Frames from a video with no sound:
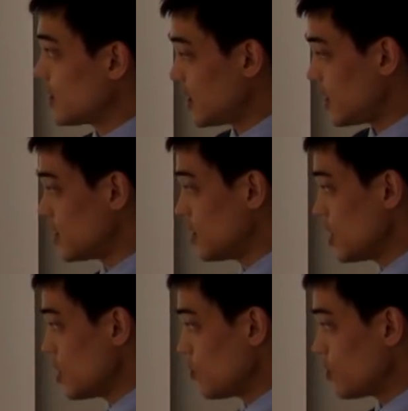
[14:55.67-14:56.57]
here
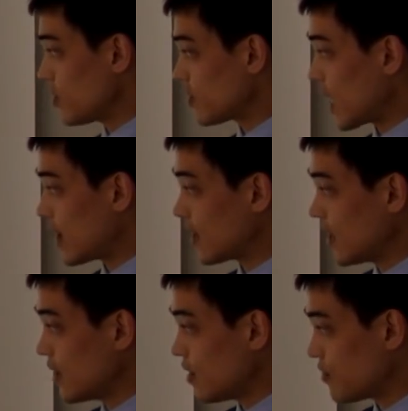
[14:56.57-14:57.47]
will result
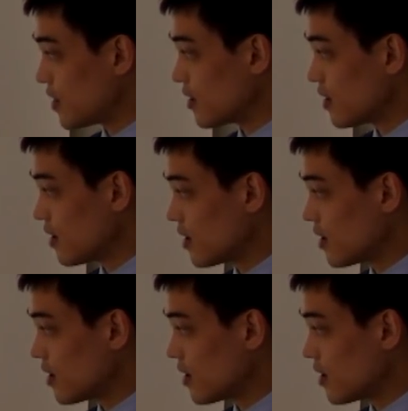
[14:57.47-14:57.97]
in different